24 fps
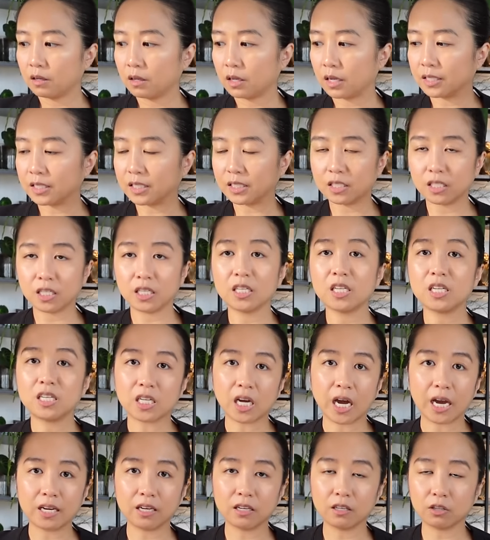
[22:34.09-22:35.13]
a teeny
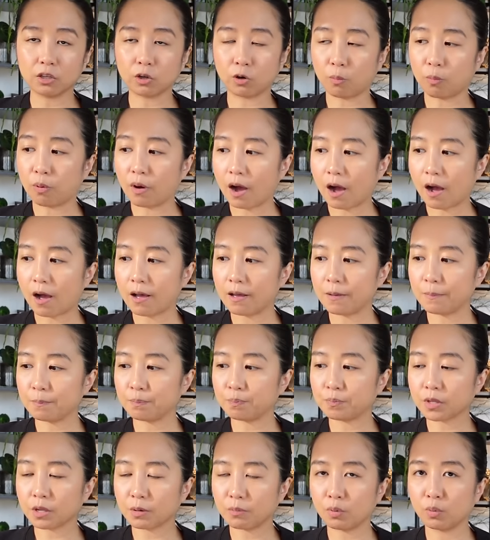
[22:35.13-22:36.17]
tiny little pot,
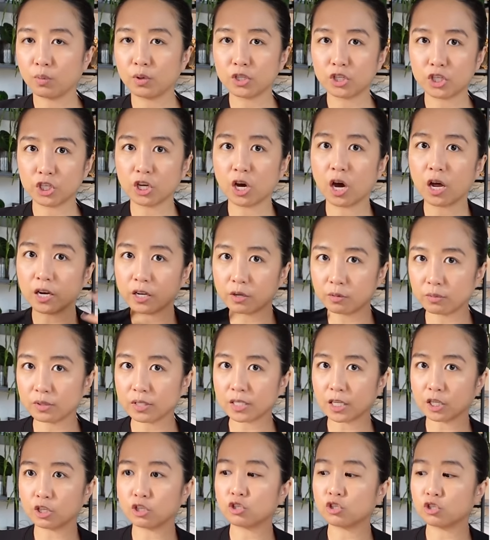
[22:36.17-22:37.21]
but when she got it, it was
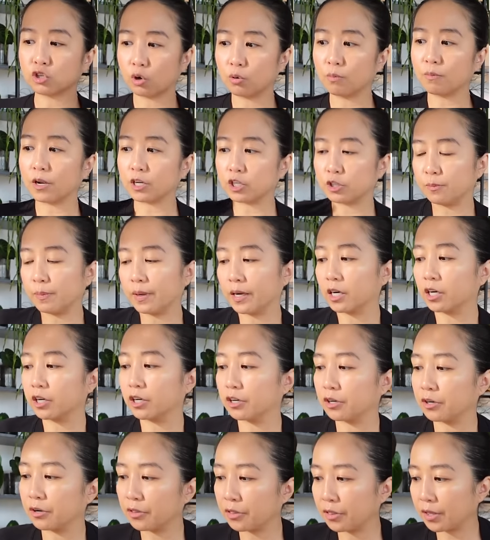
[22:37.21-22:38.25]
like so much
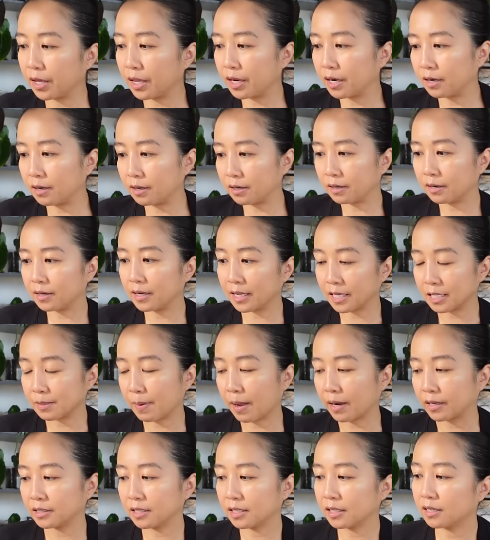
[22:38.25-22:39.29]
bigger than
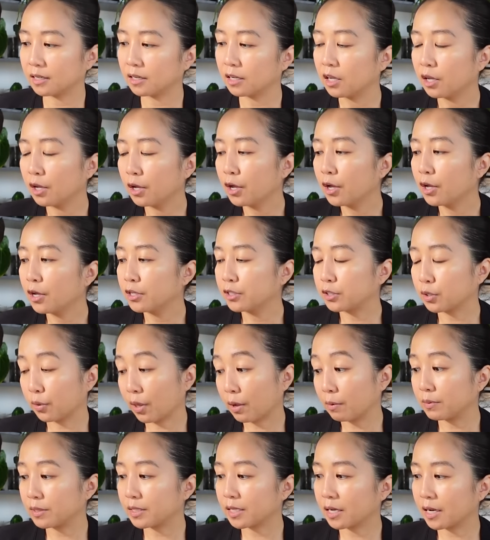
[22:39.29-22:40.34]
expected. So
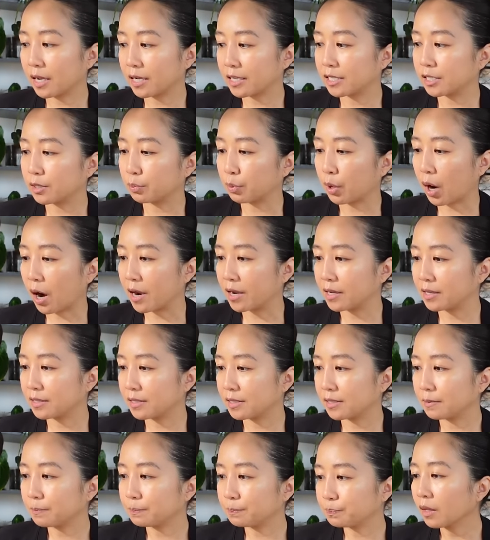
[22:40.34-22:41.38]
that was a nice
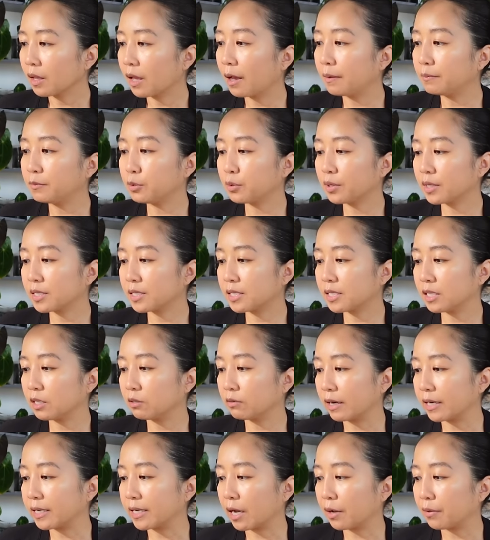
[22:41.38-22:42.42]
surprise. Um, you can see
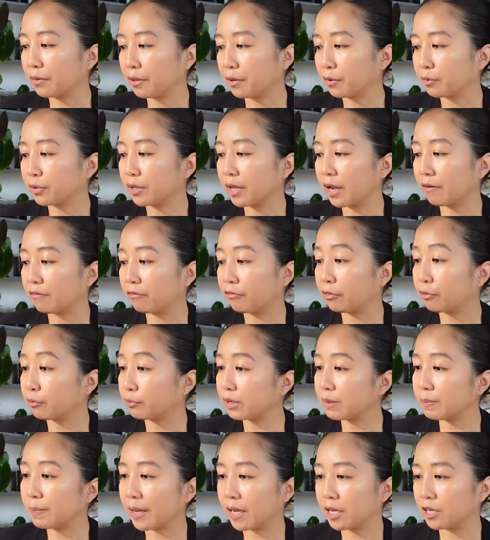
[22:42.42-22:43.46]
right now they only have
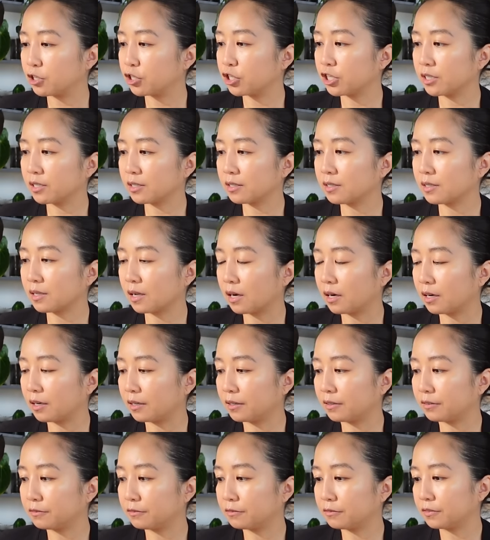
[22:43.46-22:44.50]
three pages
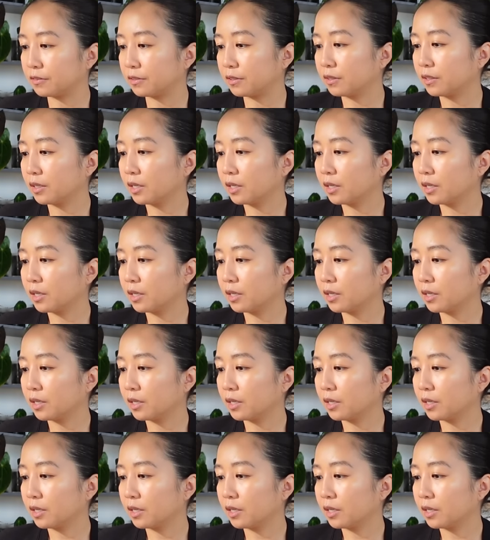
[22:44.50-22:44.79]
of